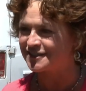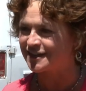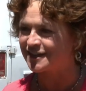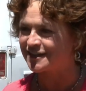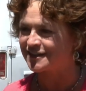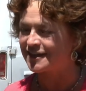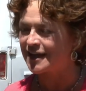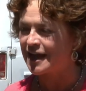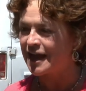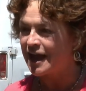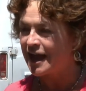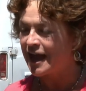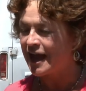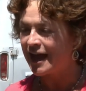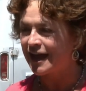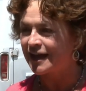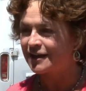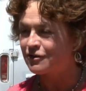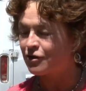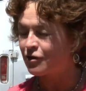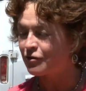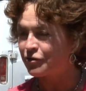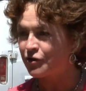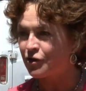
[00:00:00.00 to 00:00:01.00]
And,
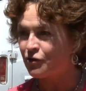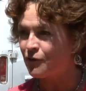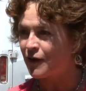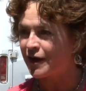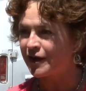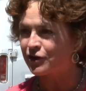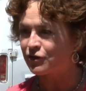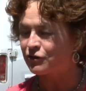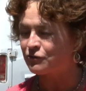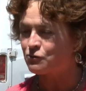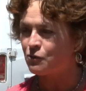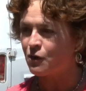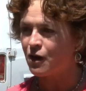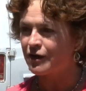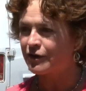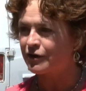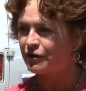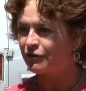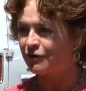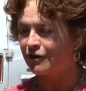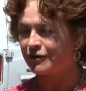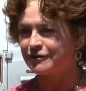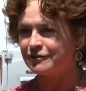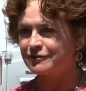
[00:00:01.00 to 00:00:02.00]
and although I could walk
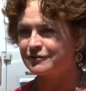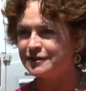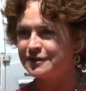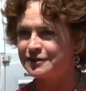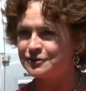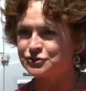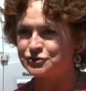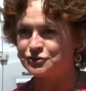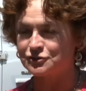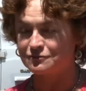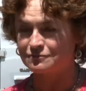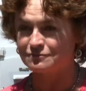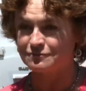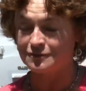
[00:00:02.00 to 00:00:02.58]
her on a leash,